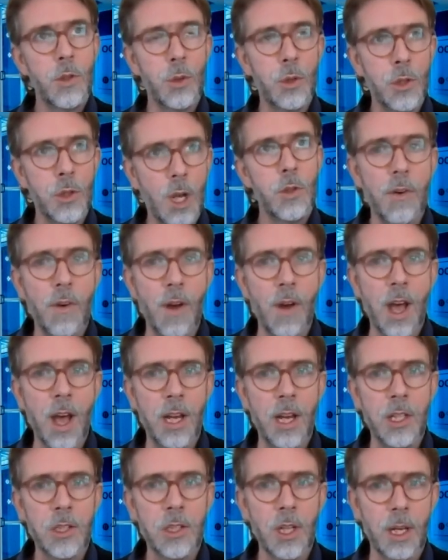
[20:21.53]
to
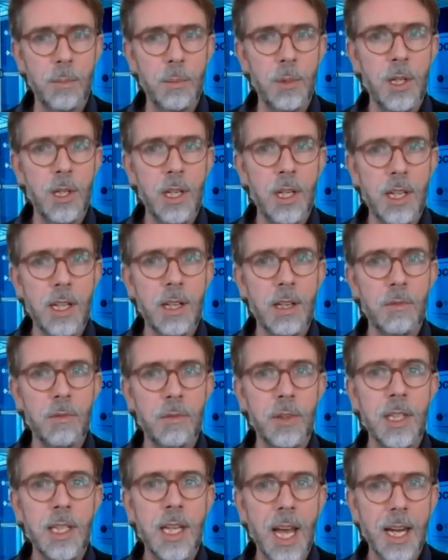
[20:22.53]
summarize, I
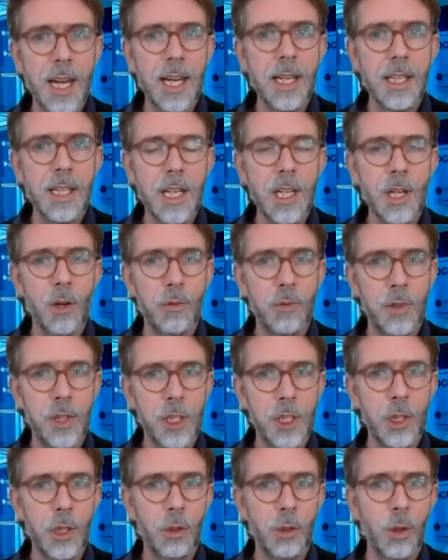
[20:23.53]
believe getting the
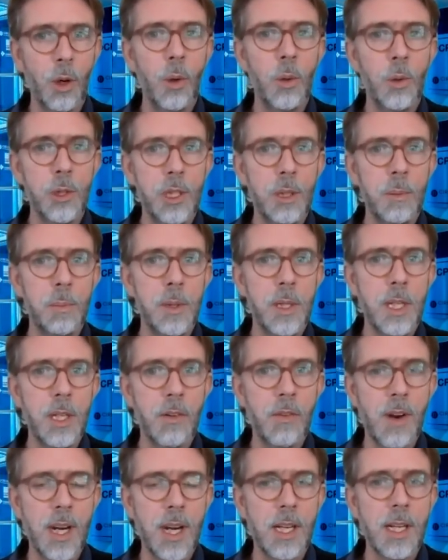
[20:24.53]
official
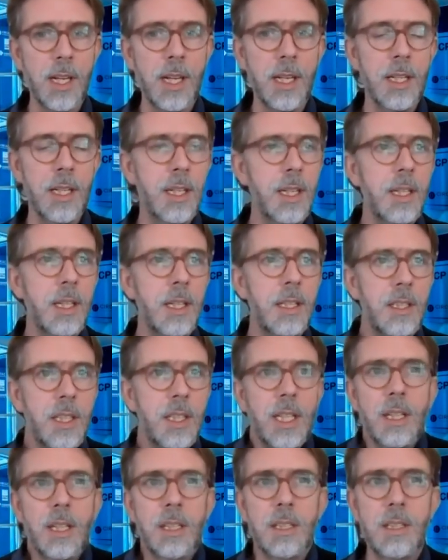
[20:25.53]
OCP Ready
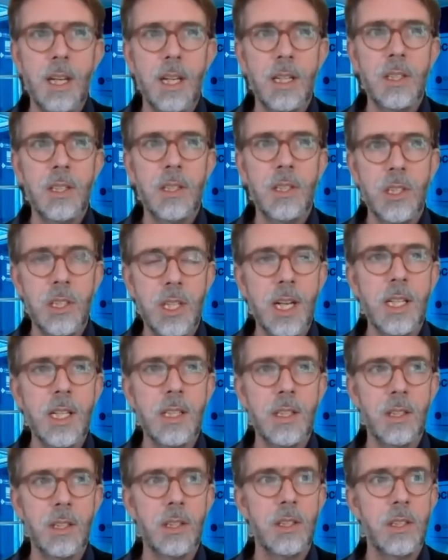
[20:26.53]
Data Center
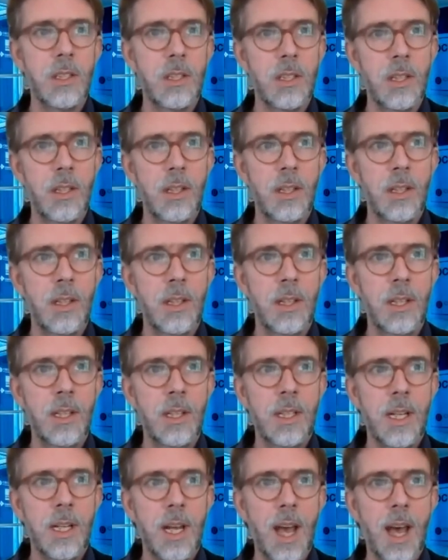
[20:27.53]
status
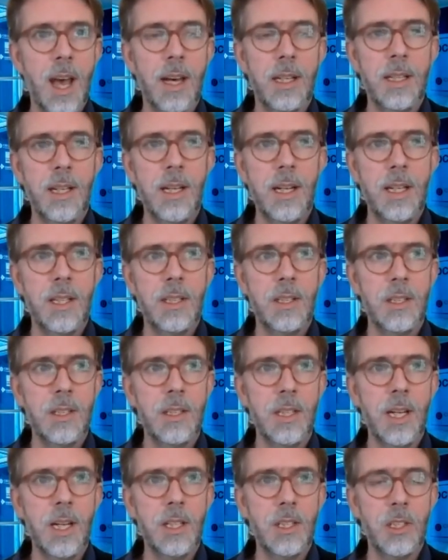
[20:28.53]

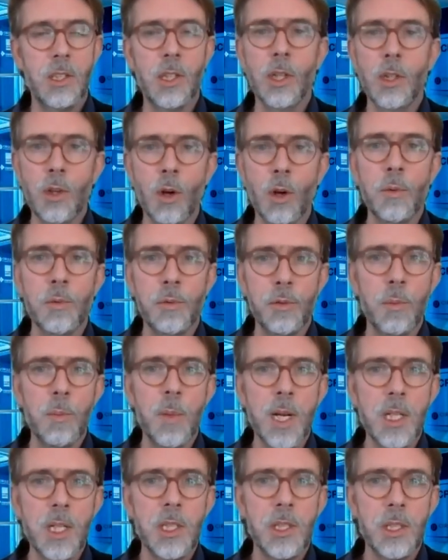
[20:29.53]
is the
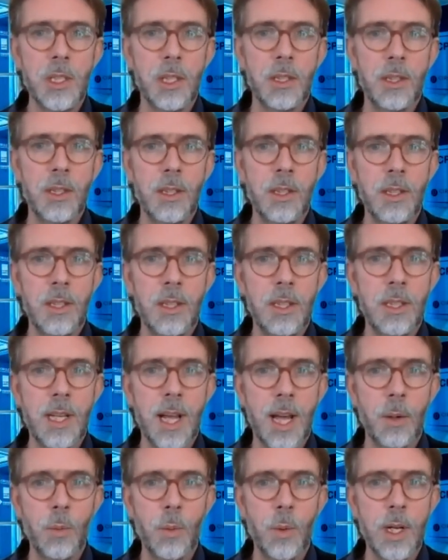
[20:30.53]
confirmation
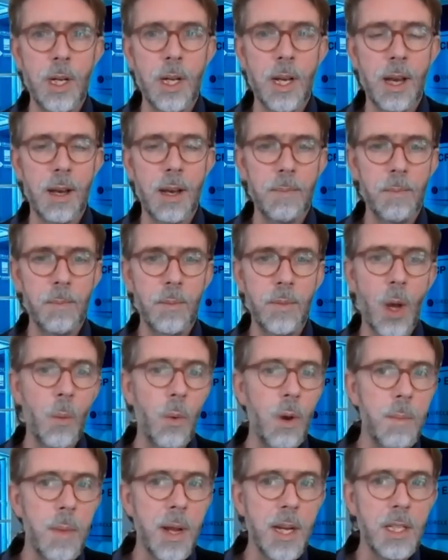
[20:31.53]
that
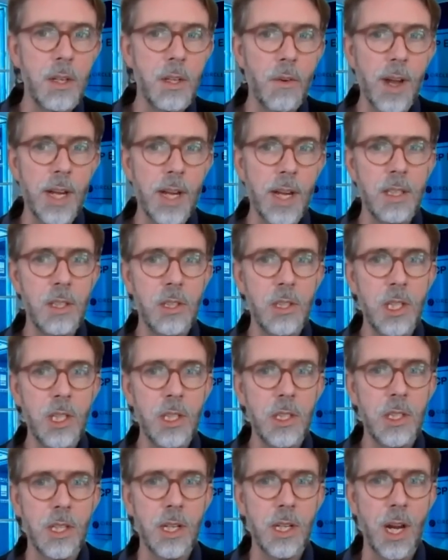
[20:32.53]
we made the right
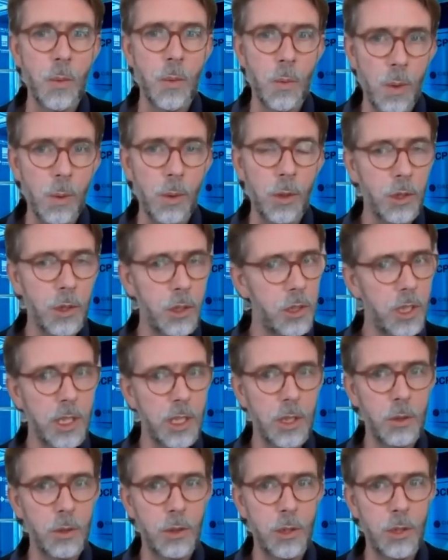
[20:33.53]
decision, and we will
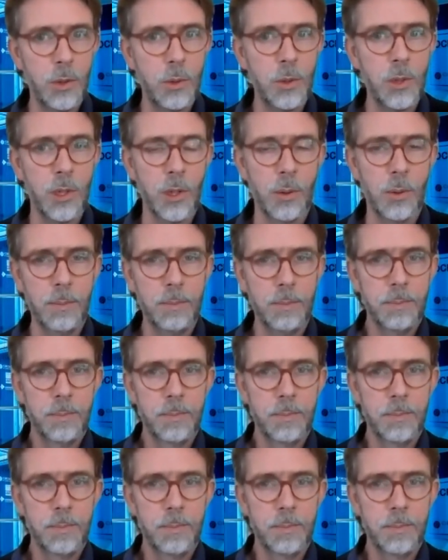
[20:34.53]
continue to do so.